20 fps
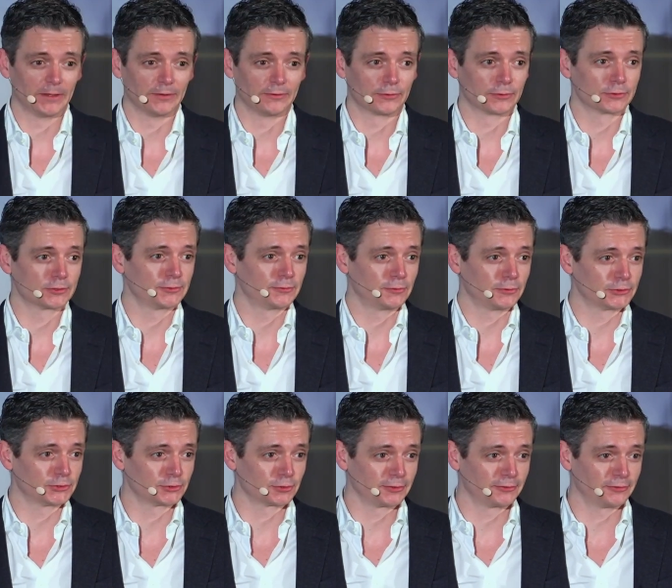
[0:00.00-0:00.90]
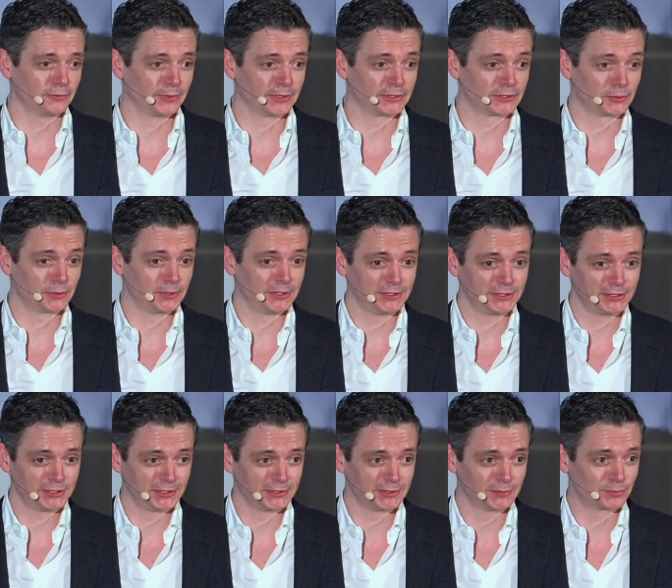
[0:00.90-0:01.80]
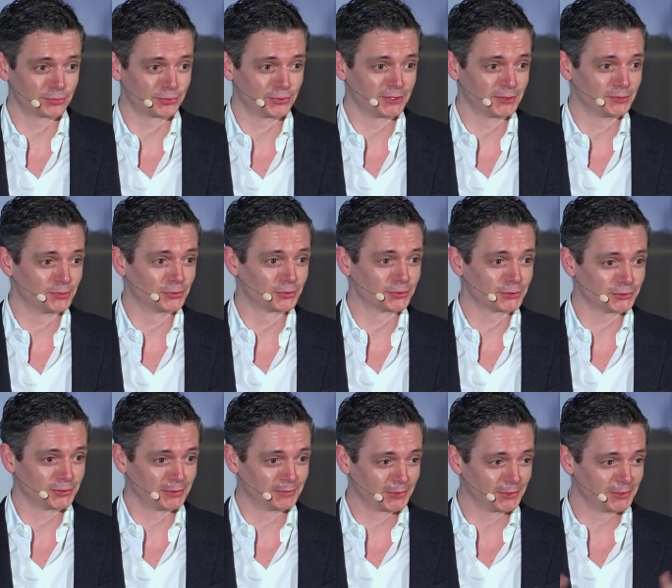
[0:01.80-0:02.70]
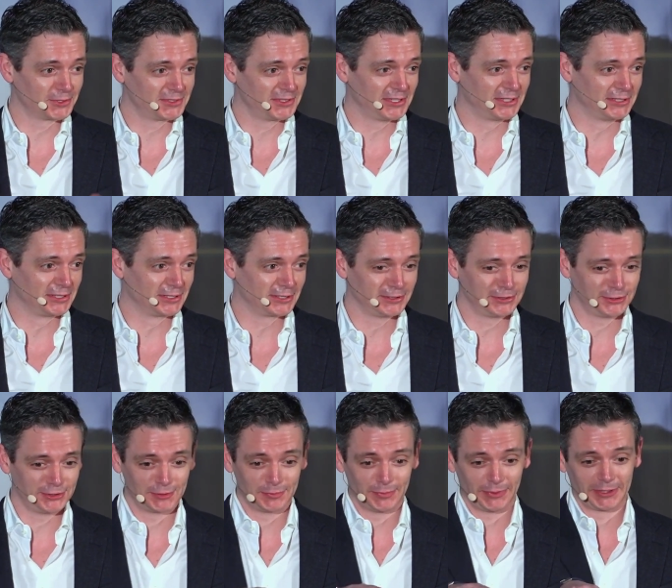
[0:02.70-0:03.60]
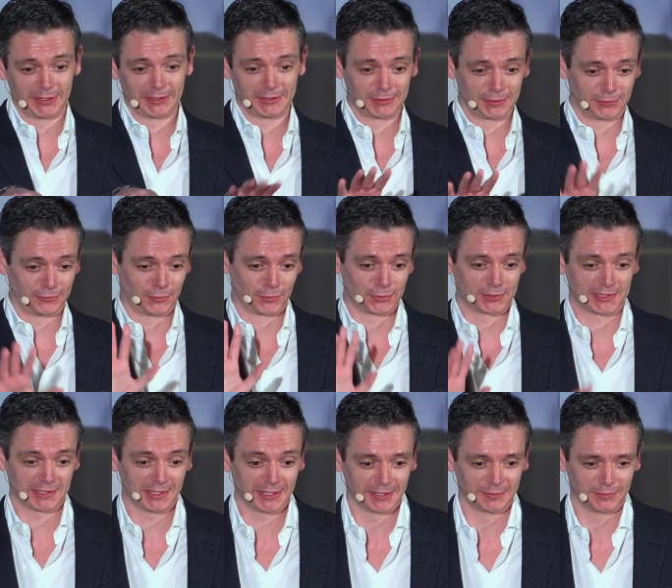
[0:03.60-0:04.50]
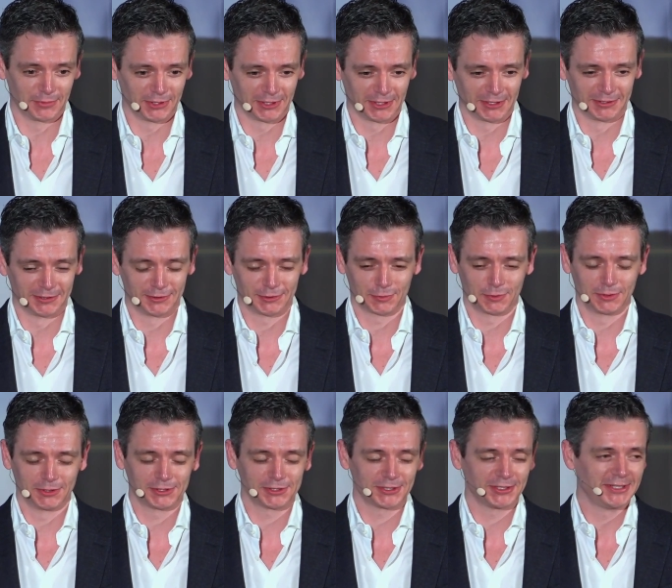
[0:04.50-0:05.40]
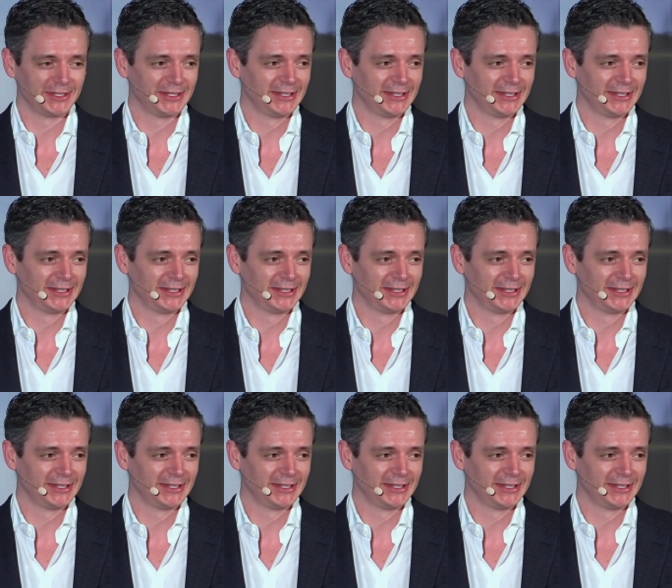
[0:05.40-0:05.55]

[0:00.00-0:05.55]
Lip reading: First of all, sorry for my Swedish. It's pretty poor, so I'm going to stay in English despite the first slide being in Swedish.